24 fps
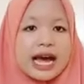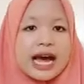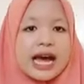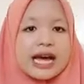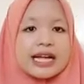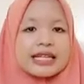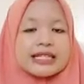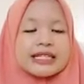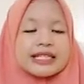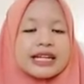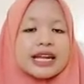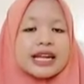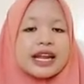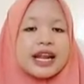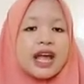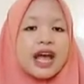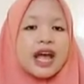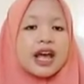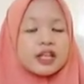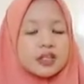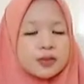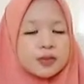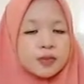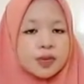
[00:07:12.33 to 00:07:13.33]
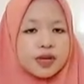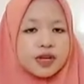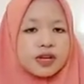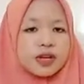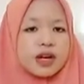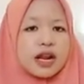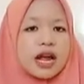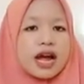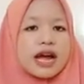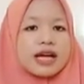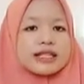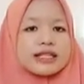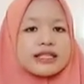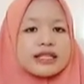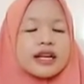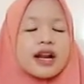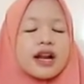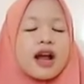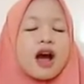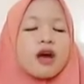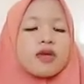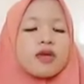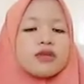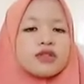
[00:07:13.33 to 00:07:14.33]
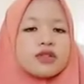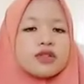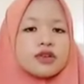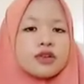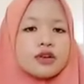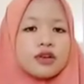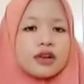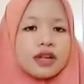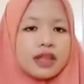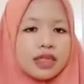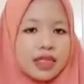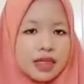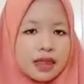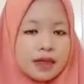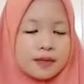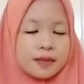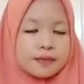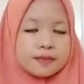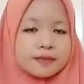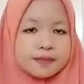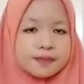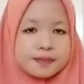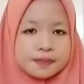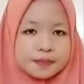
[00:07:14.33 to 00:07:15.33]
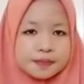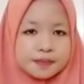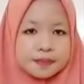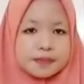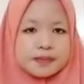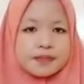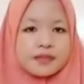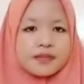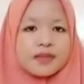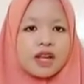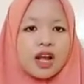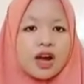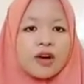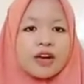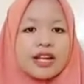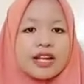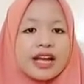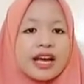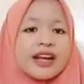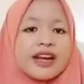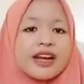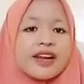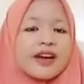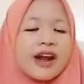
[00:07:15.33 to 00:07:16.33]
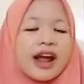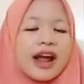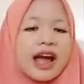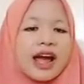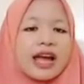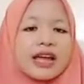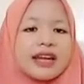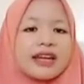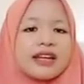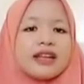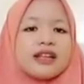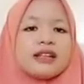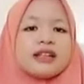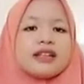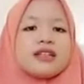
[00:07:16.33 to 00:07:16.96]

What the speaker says: as an expert, as an authority. On the other hand, the